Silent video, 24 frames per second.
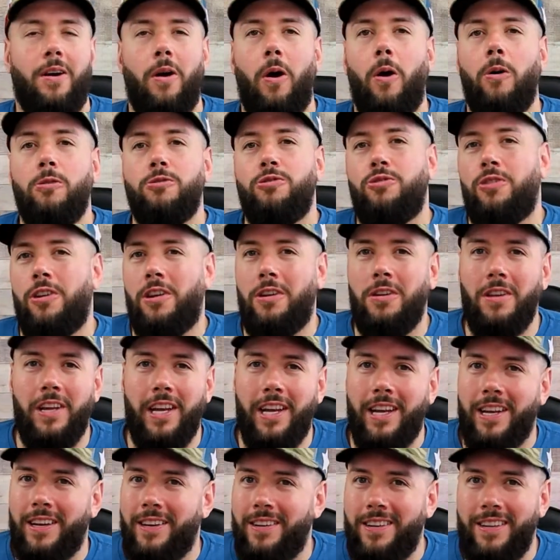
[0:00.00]
Ultra
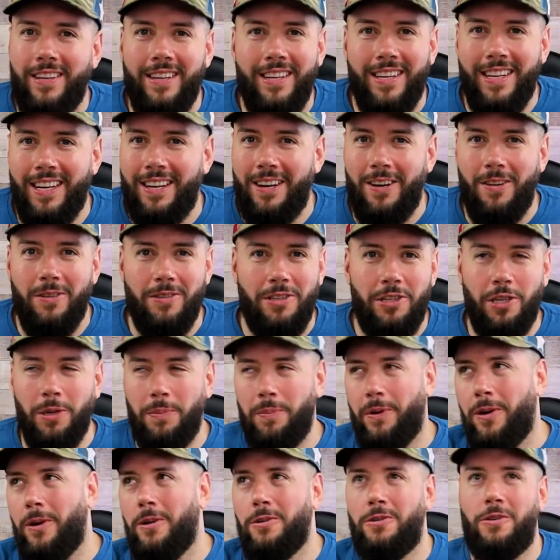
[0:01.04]
Clean,
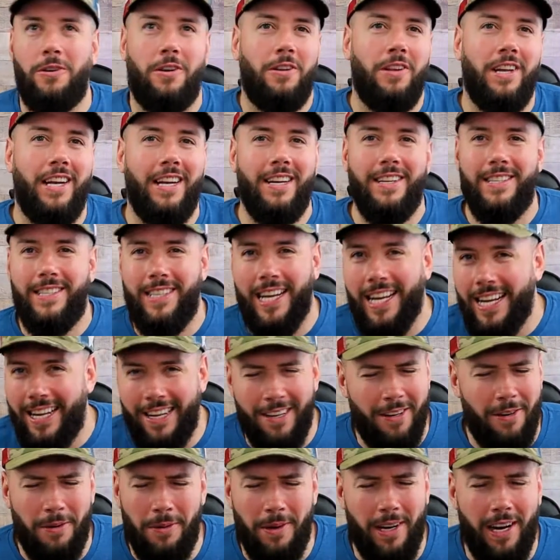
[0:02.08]
Super Ultra Clean is
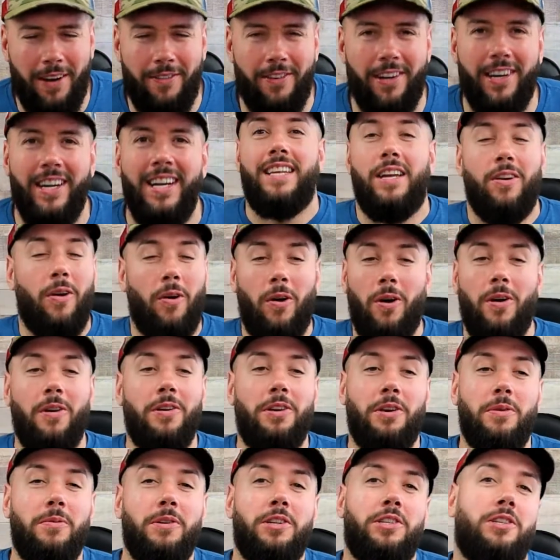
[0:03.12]
taken or whatever. Then all
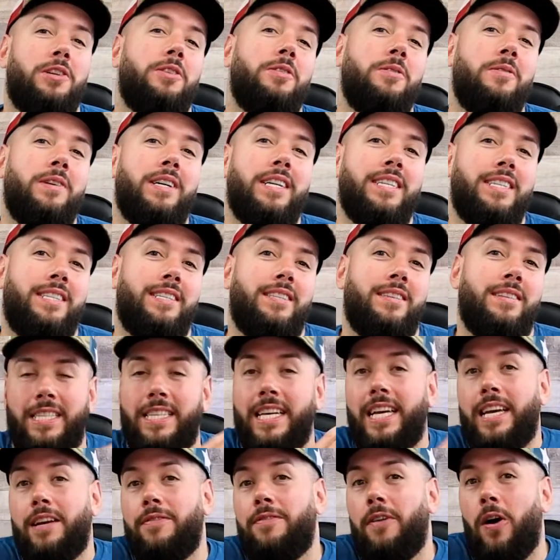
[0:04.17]
you would do is
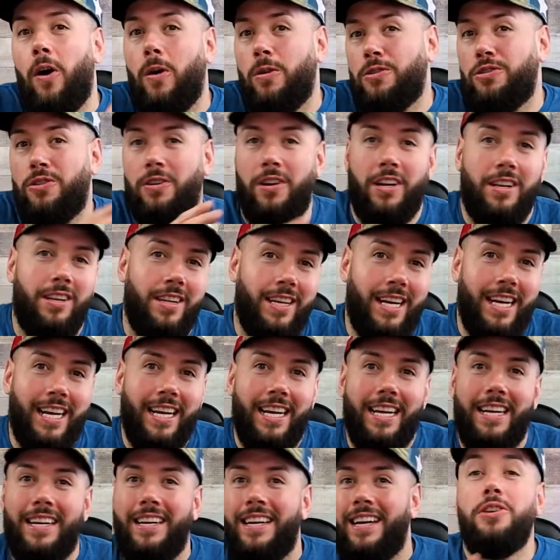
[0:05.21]
see if Ultra
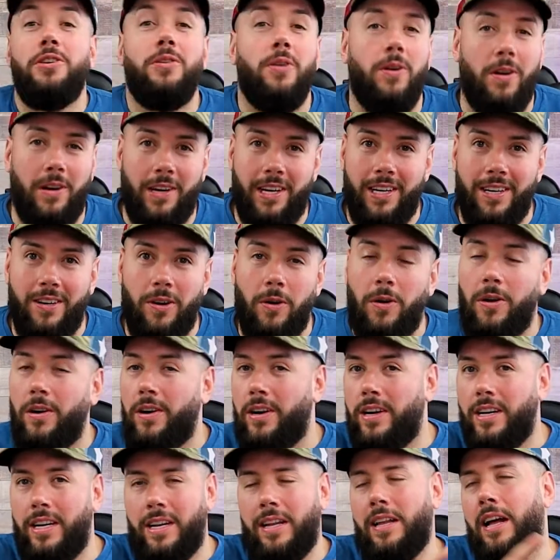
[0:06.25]
Clean New York
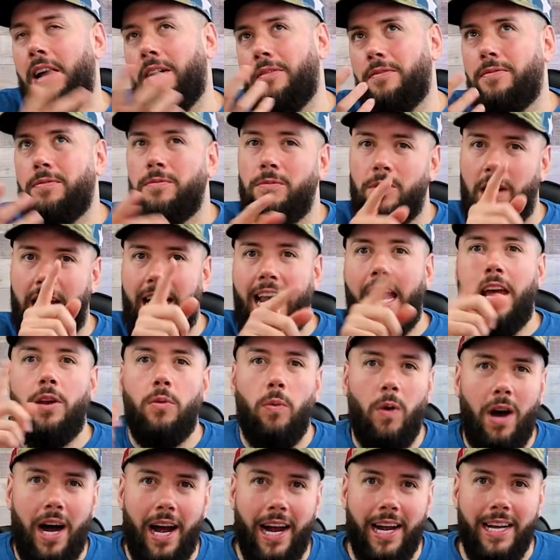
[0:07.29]
or of like
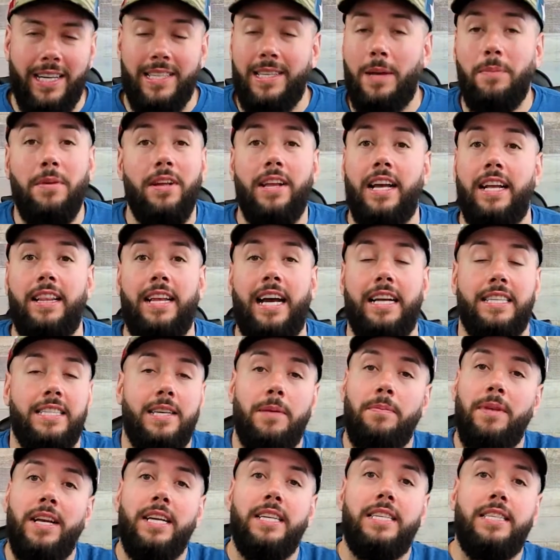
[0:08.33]
NY, something like that,
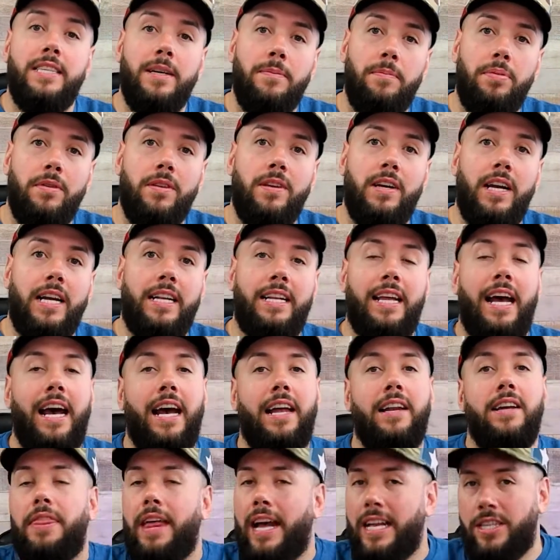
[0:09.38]
something simple like
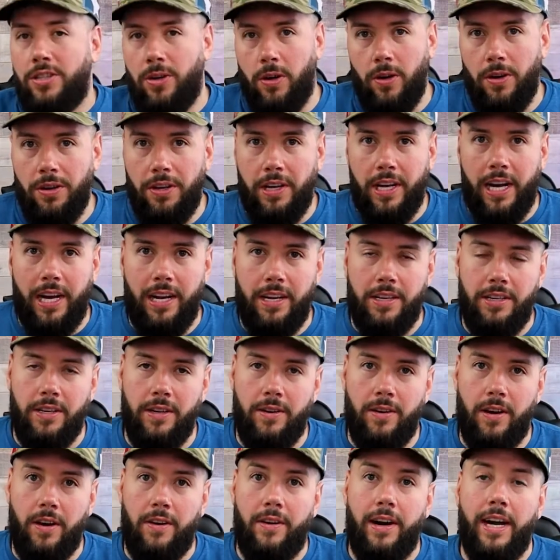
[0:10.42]
that. That's all you gotta
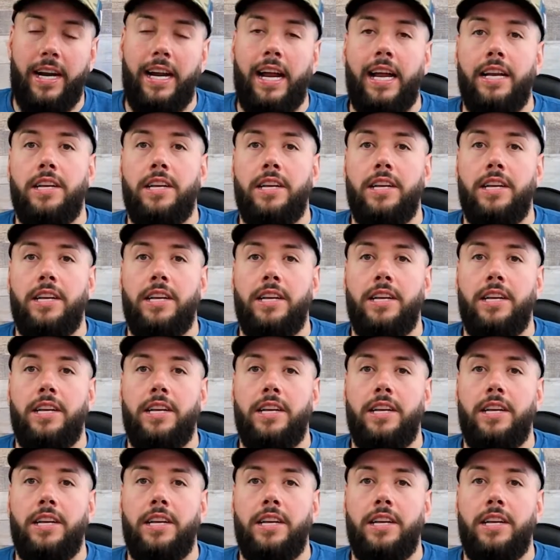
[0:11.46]
do, all right?